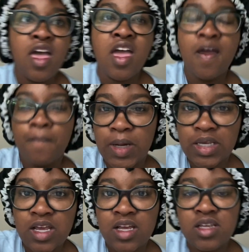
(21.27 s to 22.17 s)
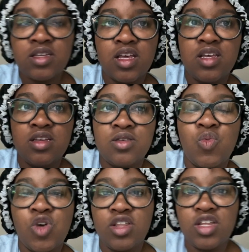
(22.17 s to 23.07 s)
and Mondays is
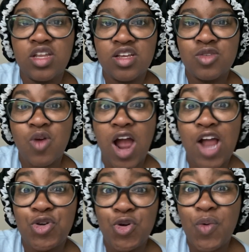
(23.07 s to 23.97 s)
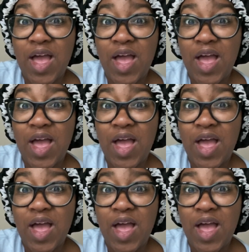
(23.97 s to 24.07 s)
one of the days where I don't